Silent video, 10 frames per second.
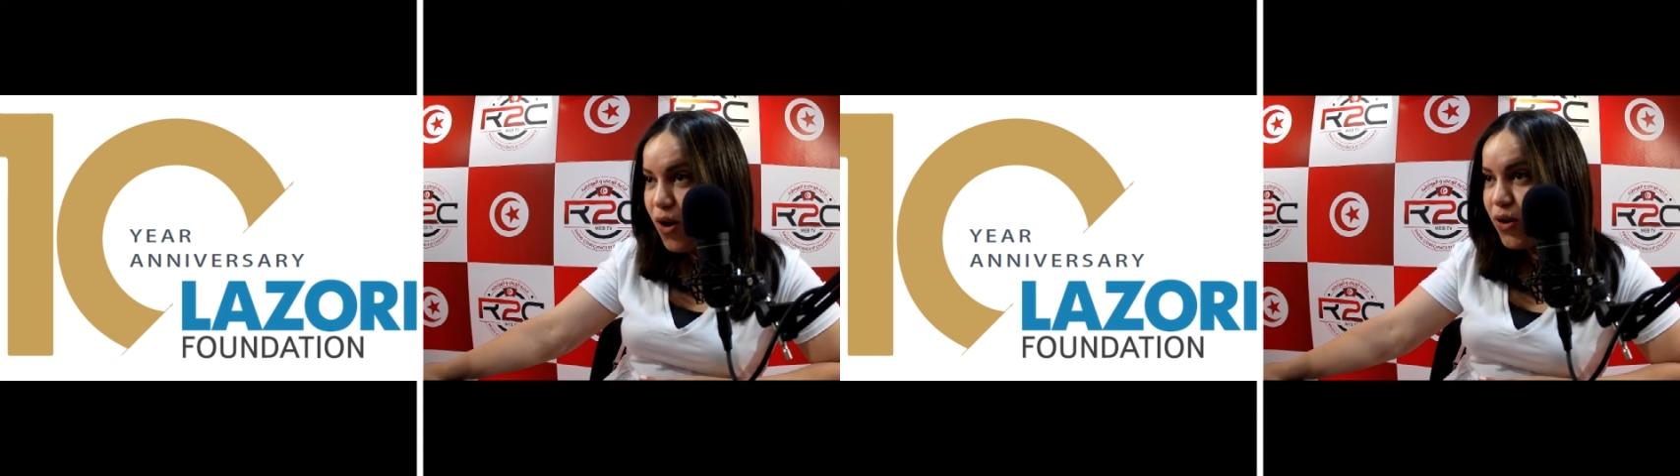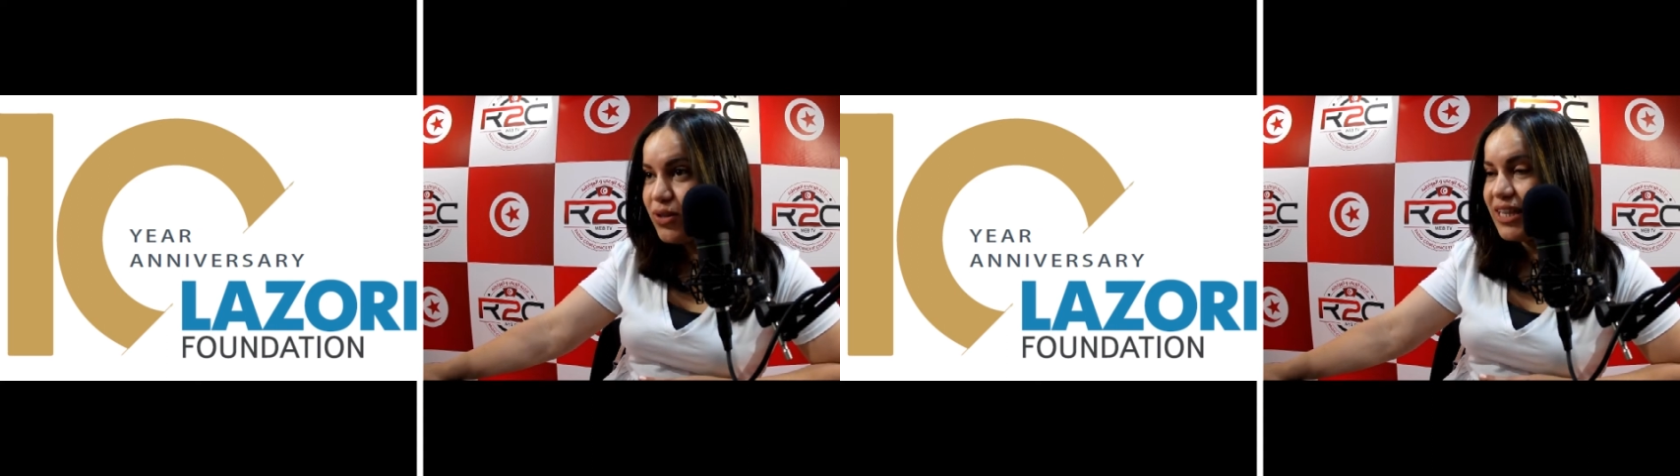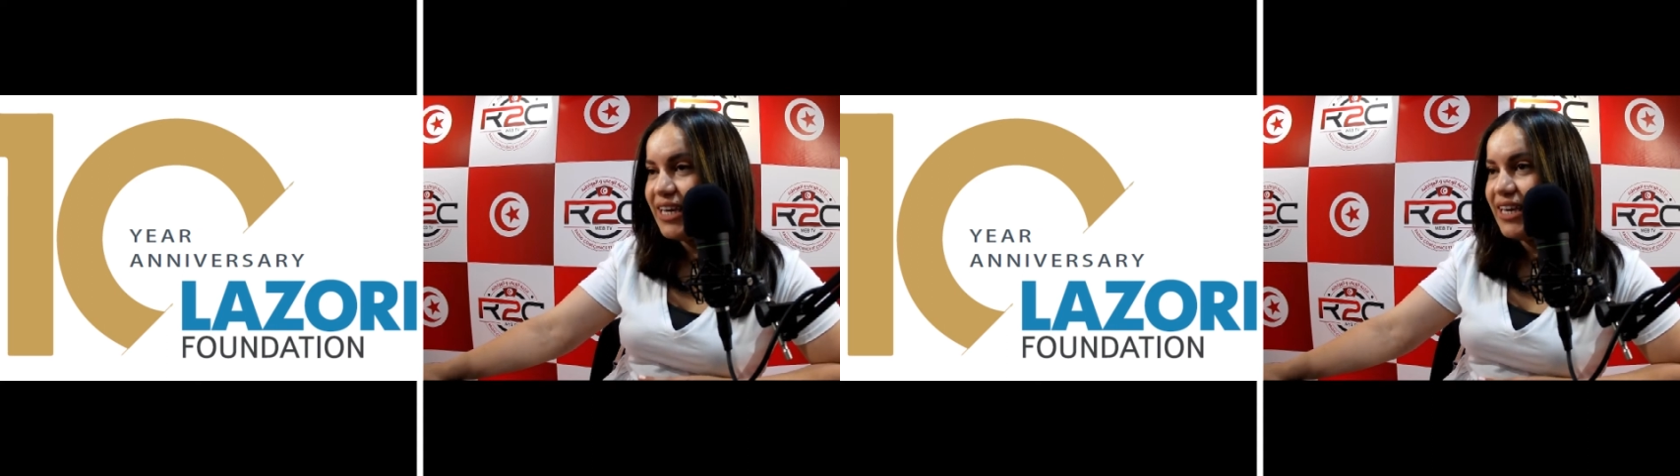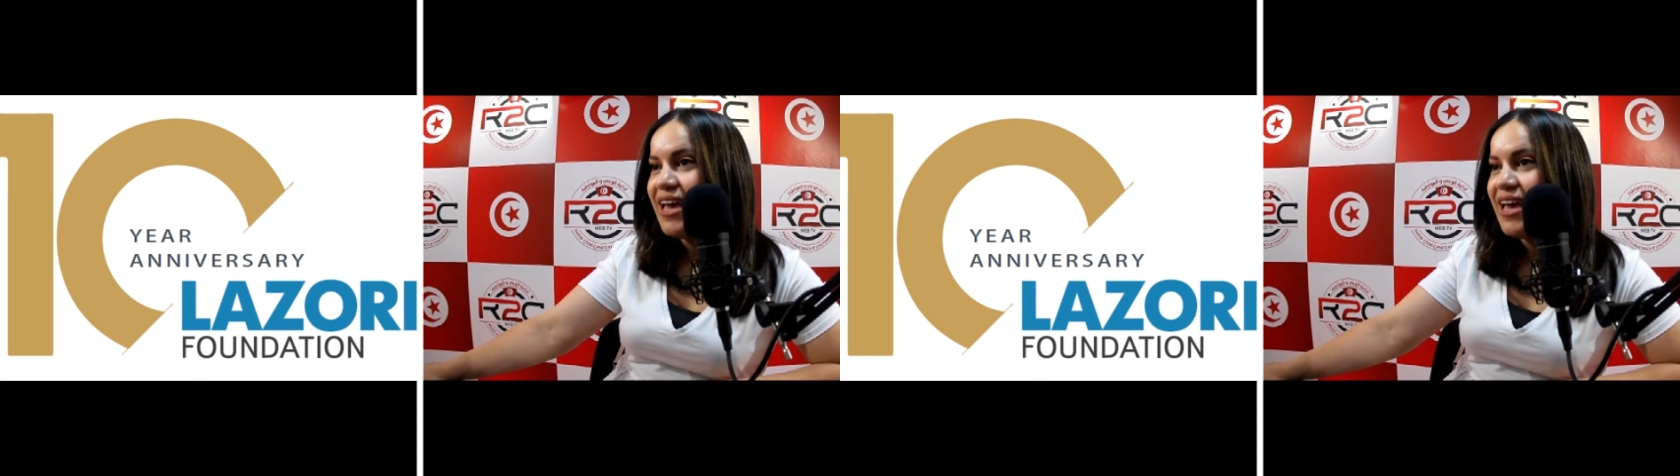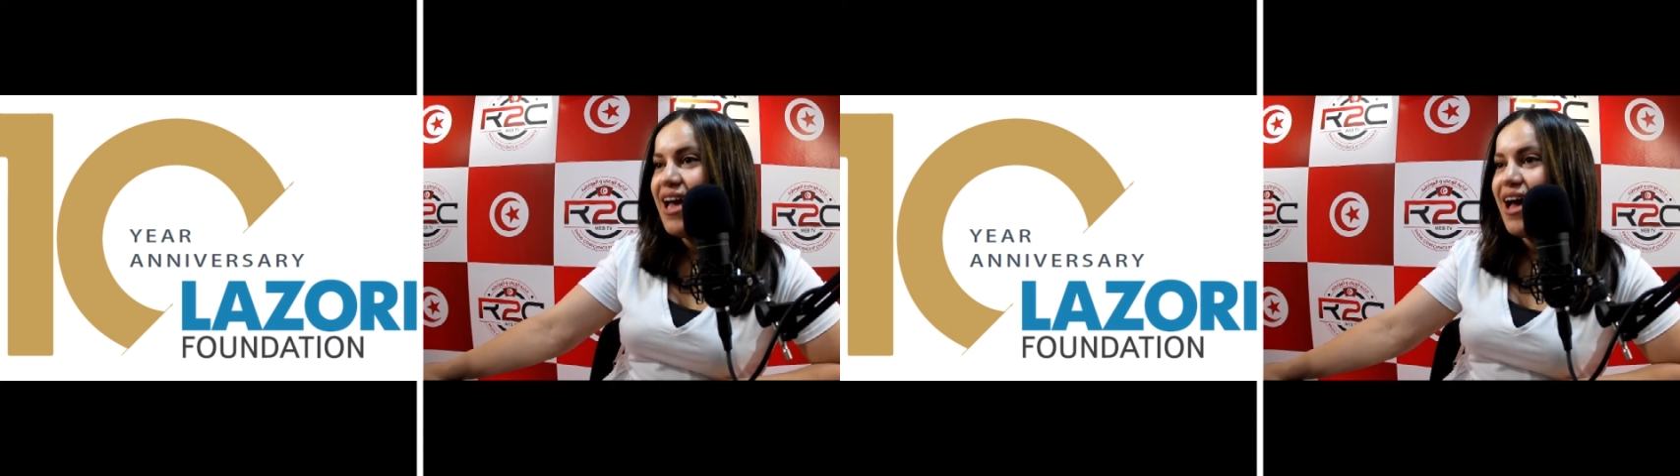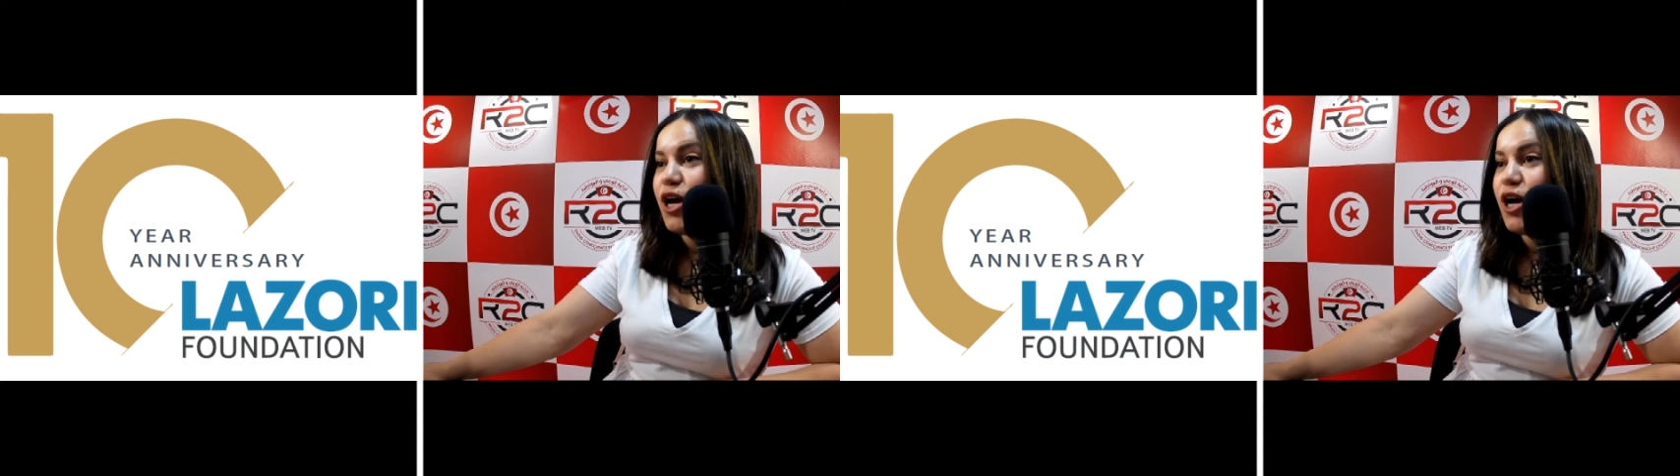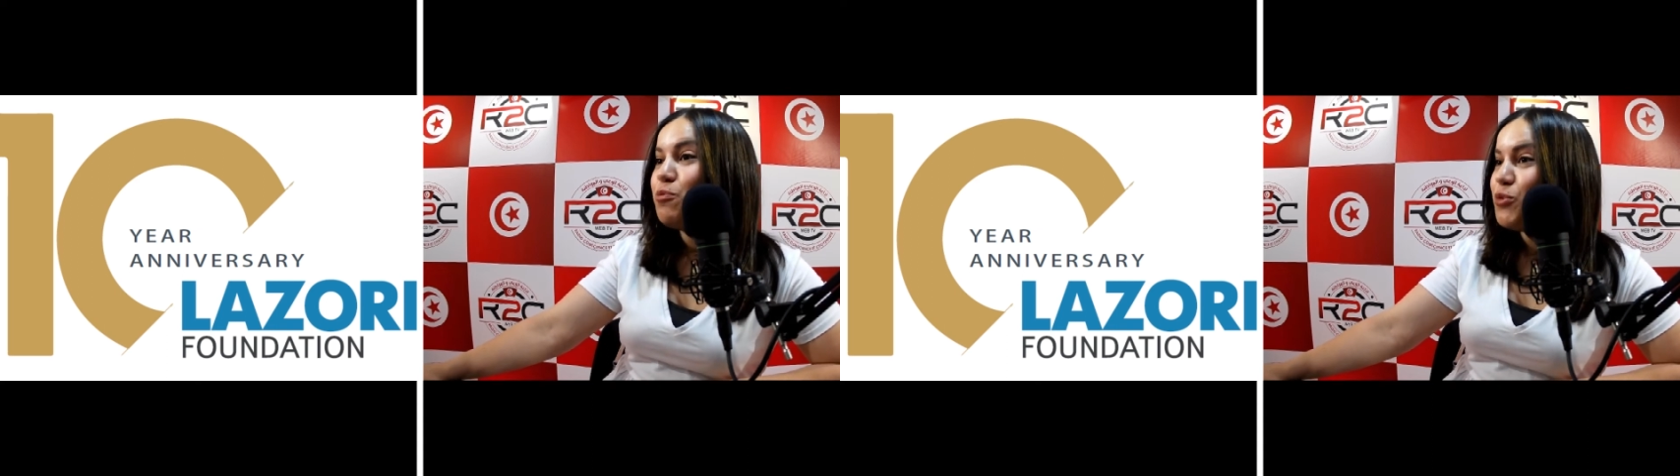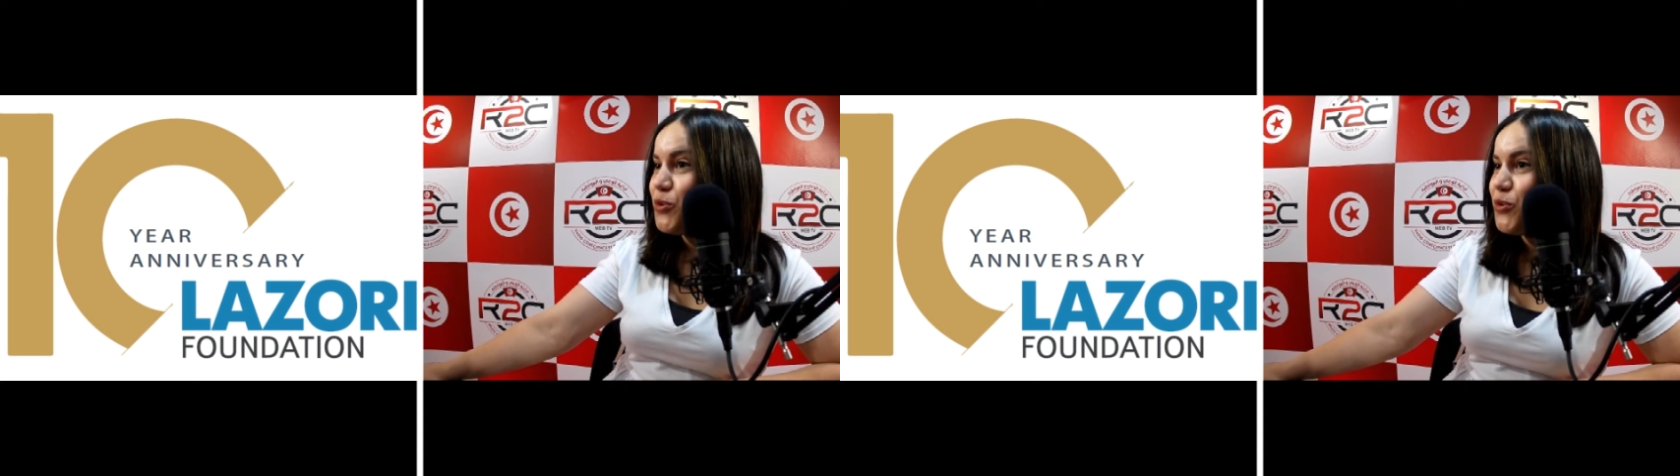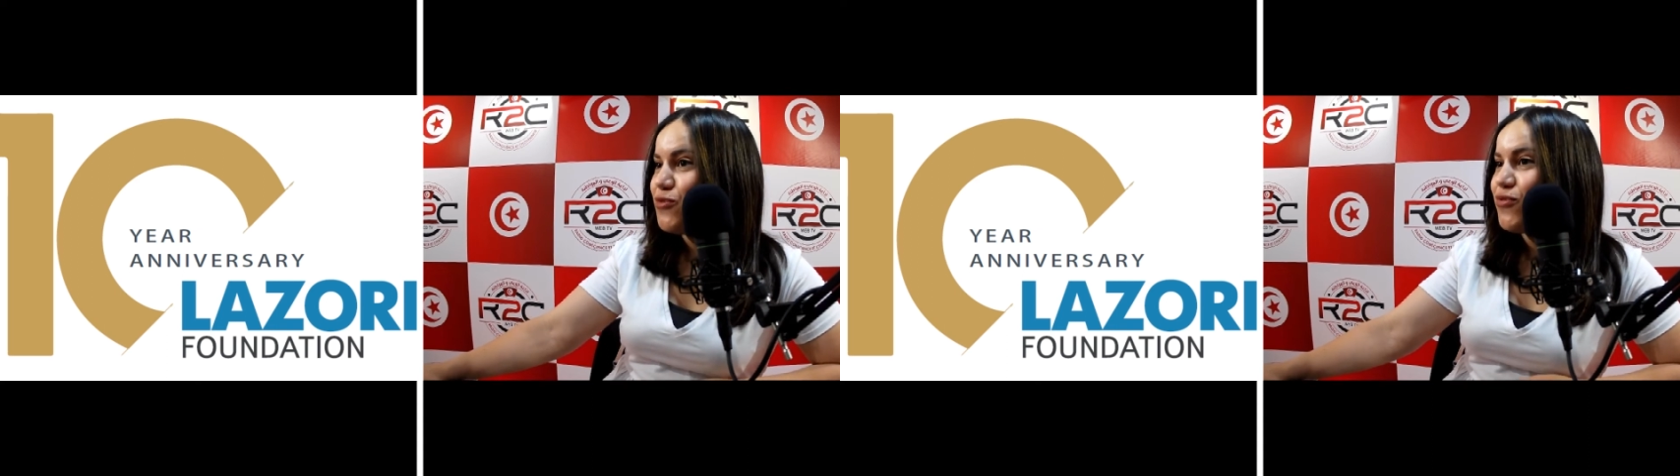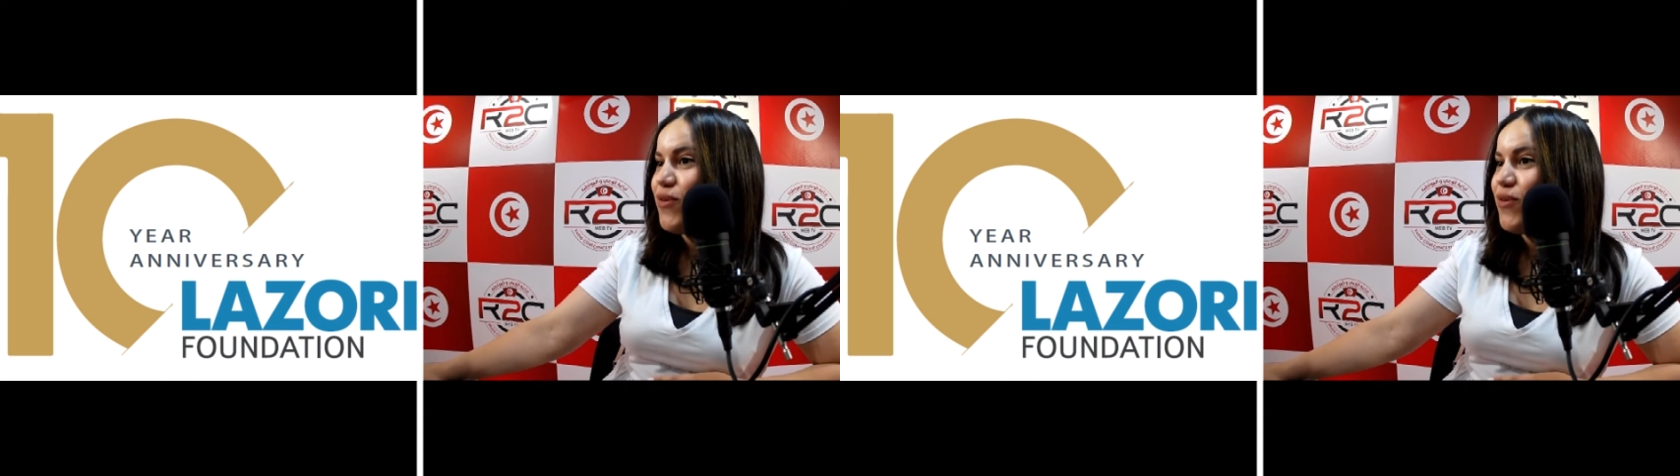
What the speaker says: only prove